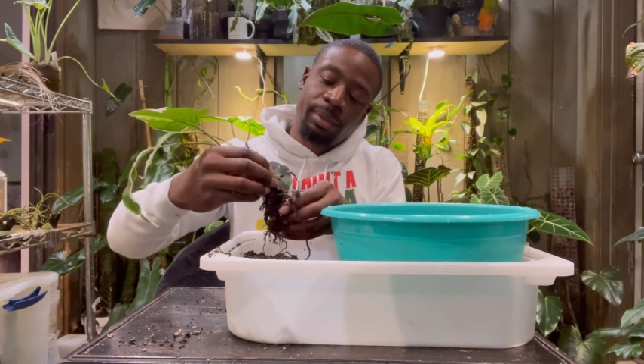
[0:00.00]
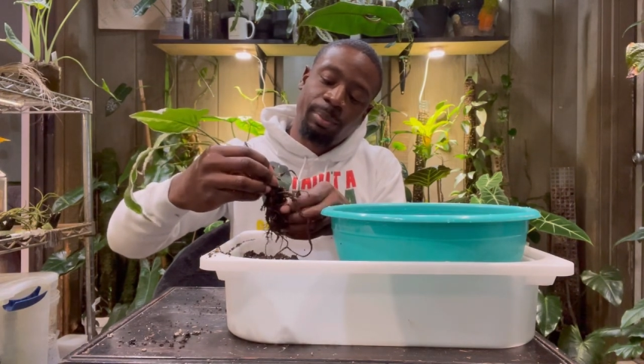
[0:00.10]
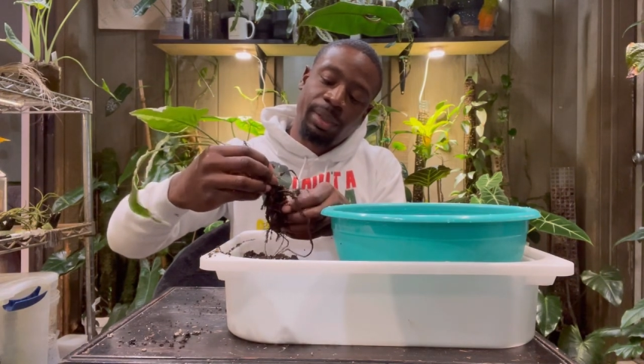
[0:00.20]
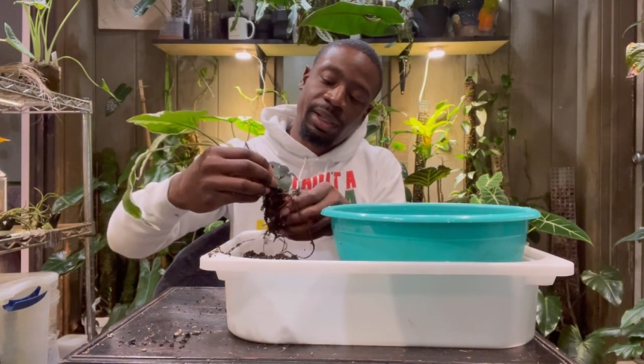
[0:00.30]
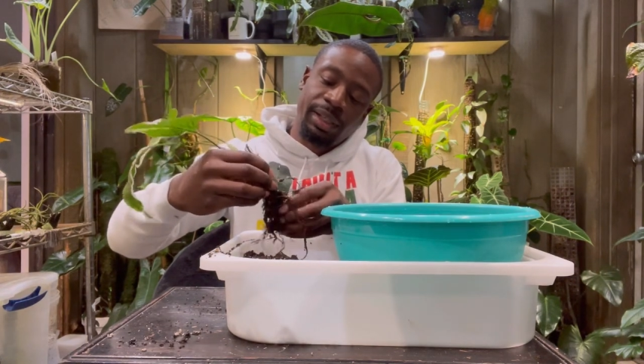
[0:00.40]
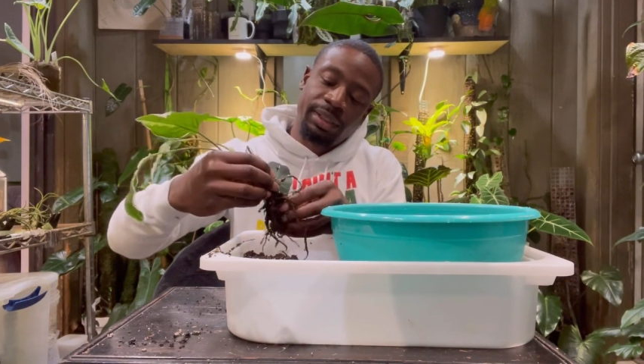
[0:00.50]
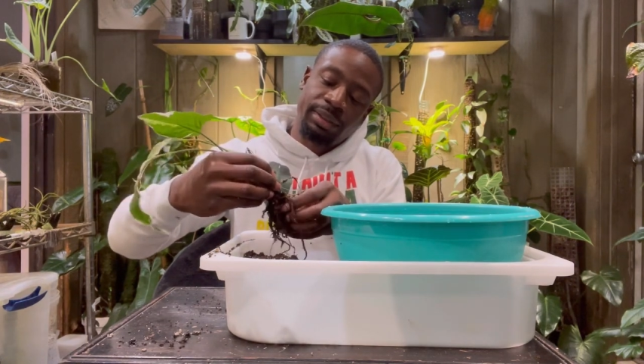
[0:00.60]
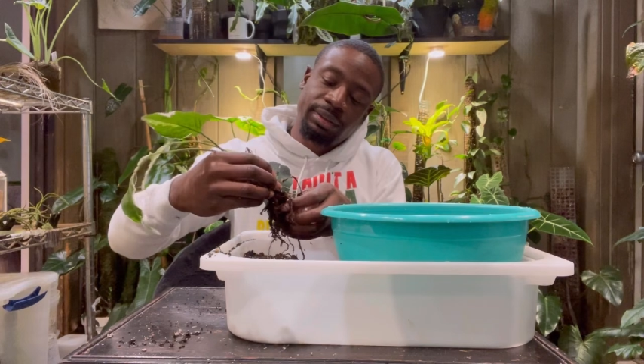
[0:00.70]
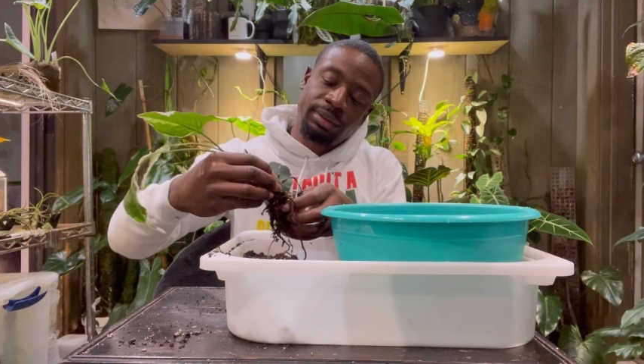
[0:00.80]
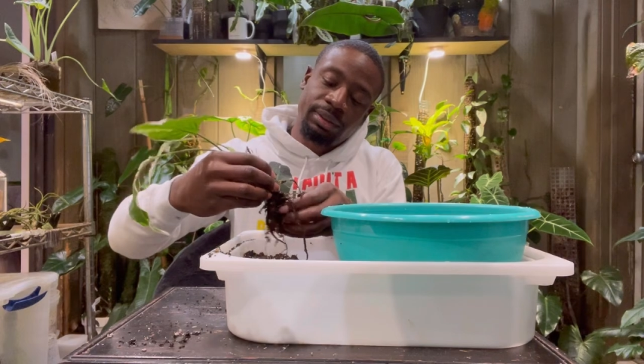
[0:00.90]
plant
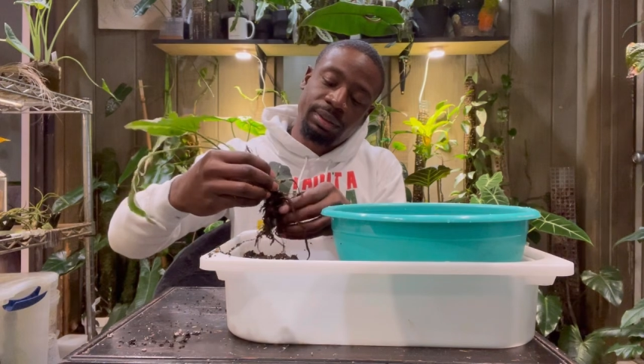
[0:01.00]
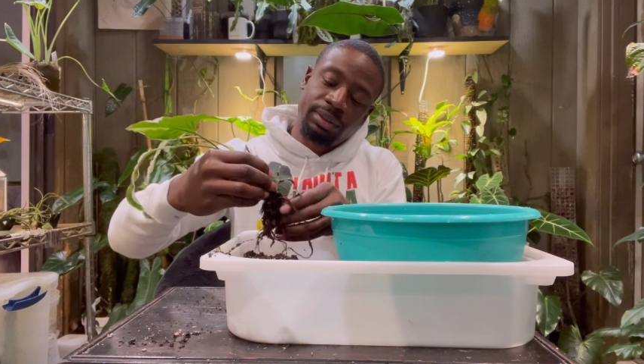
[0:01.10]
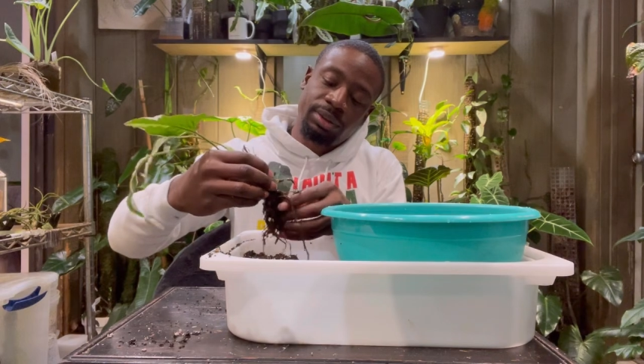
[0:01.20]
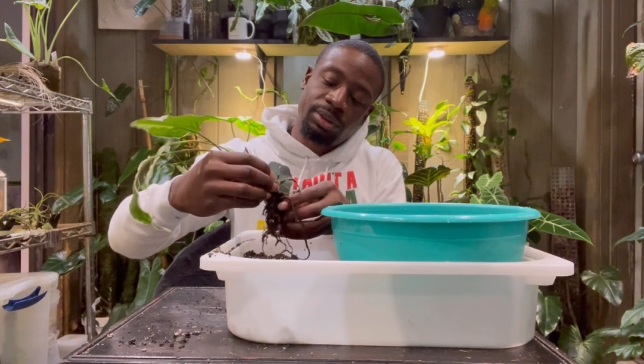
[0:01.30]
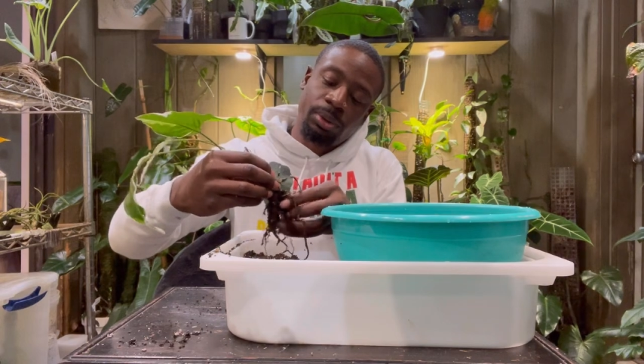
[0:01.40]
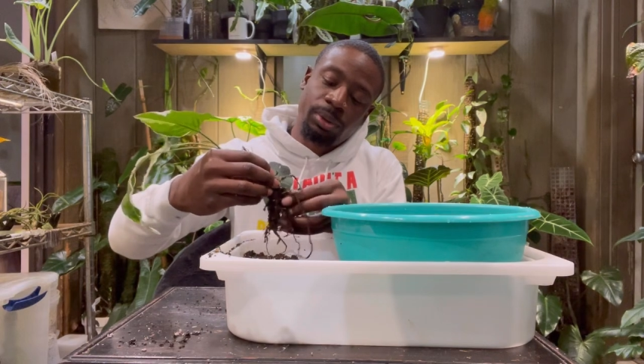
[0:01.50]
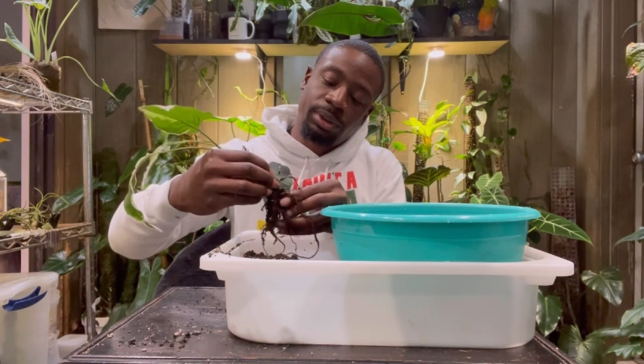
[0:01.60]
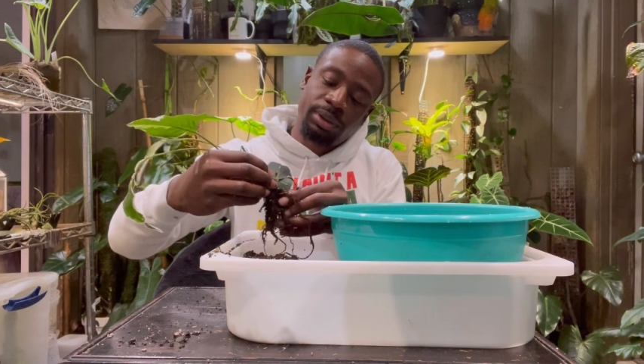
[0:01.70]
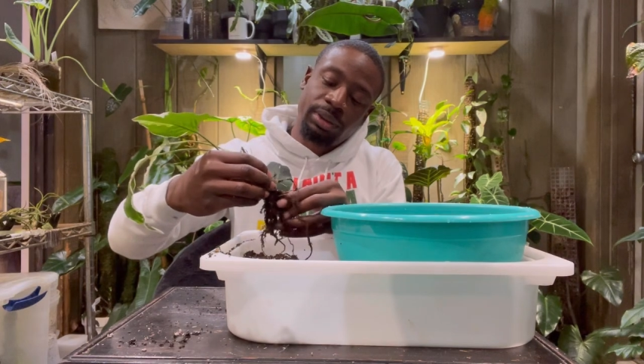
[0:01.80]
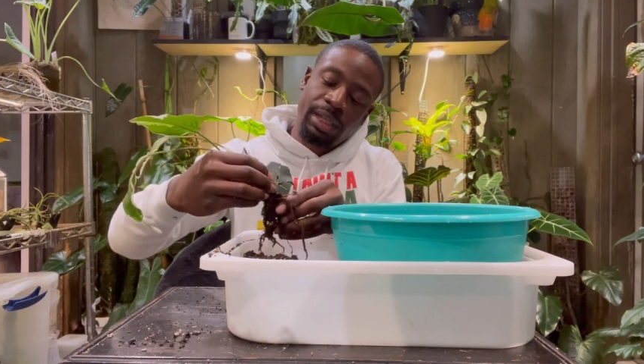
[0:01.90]

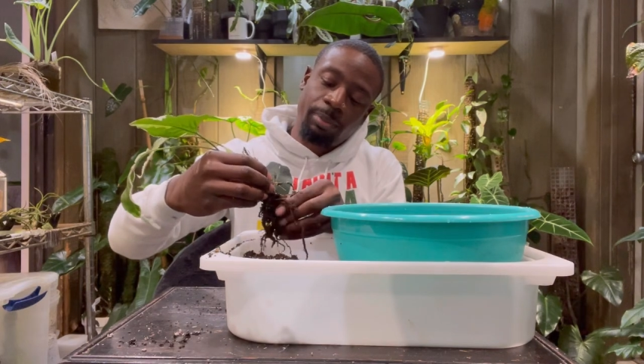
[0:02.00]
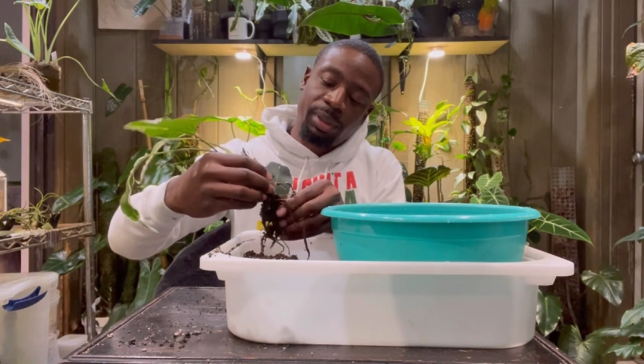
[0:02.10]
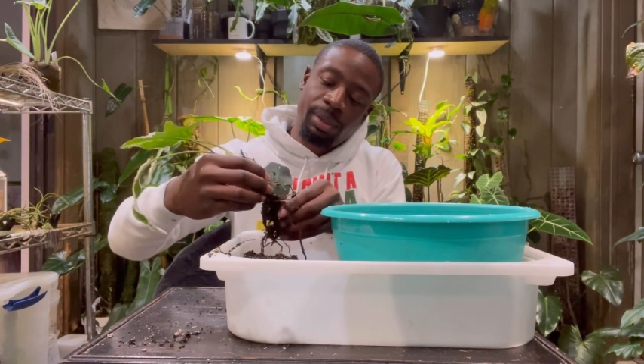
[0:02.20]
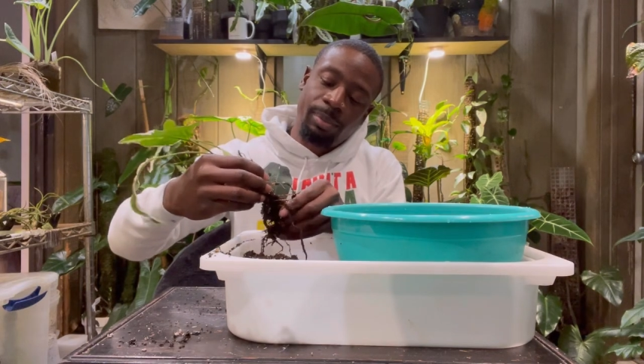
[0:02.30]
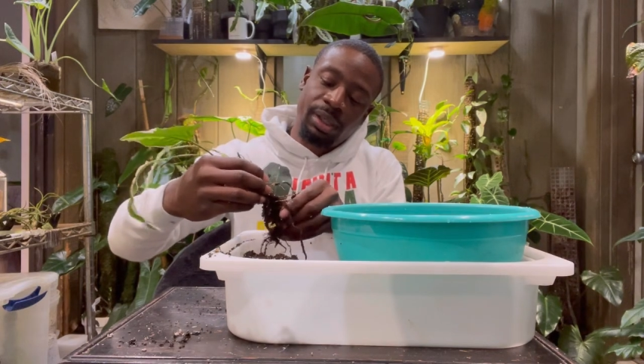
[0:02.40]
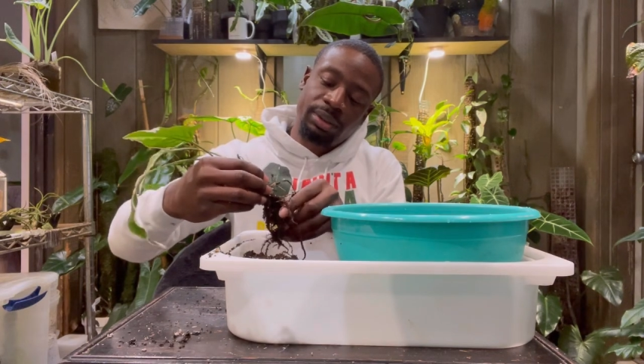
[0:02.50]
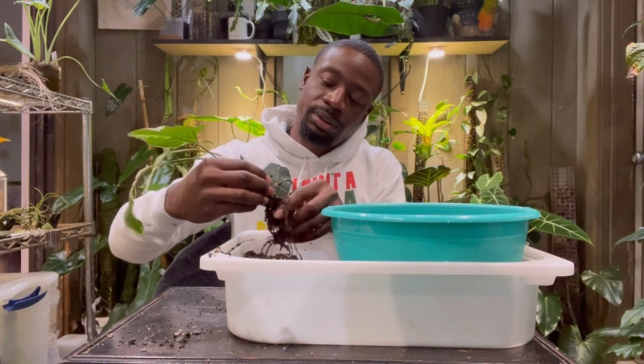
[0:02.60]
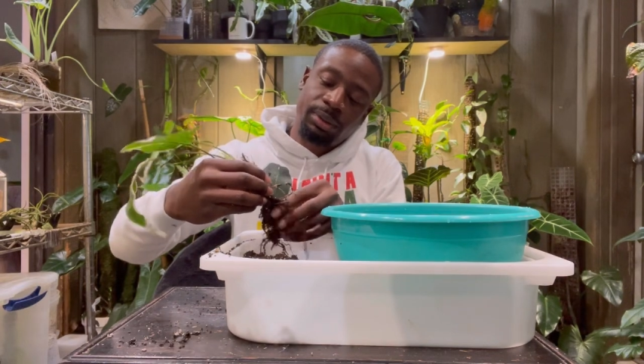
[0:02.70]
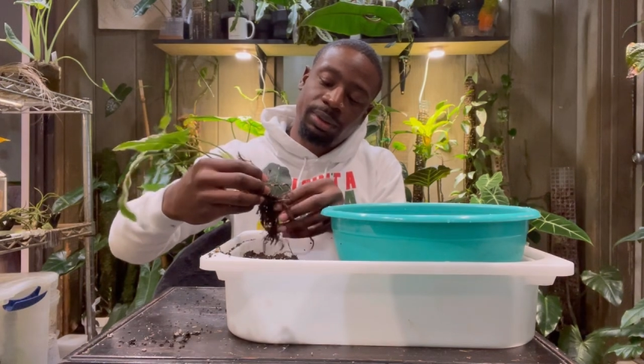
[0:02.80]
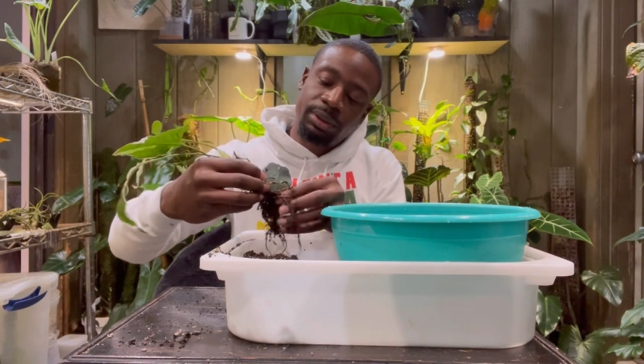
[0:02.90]
stores, like big box
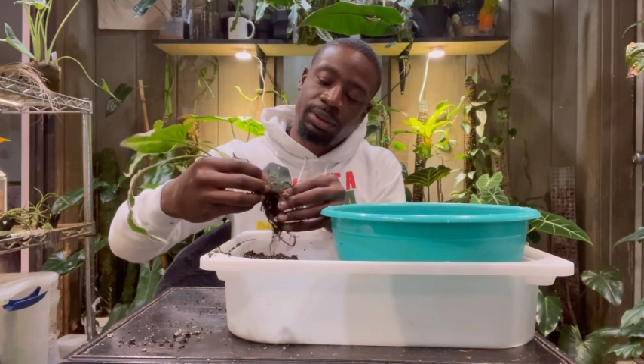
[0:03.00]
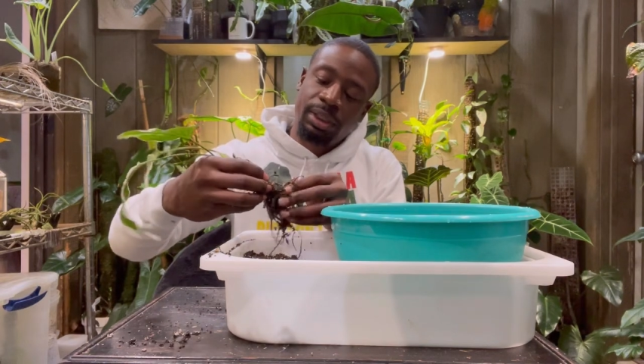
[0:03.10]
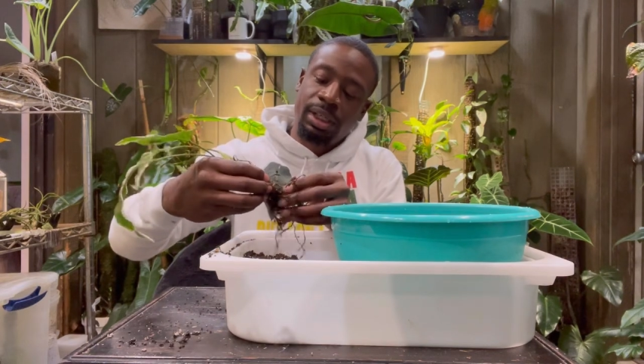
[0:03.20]
stores,